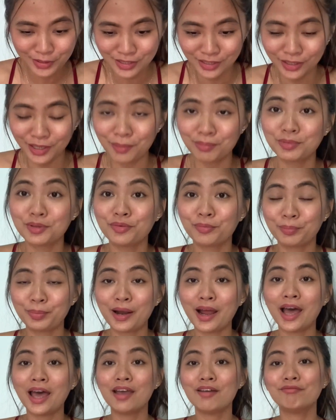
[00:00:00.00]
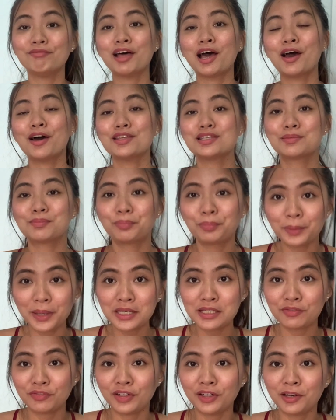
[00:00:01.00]
sleep deprived. I was
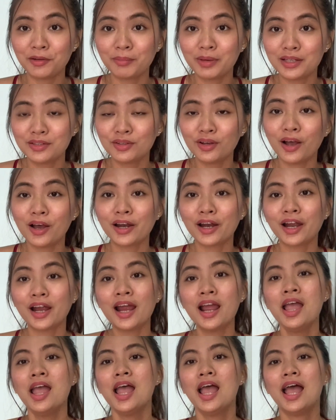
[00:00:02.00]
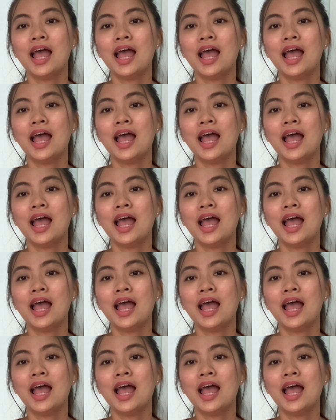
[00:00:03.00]
breastfeeding my daughter,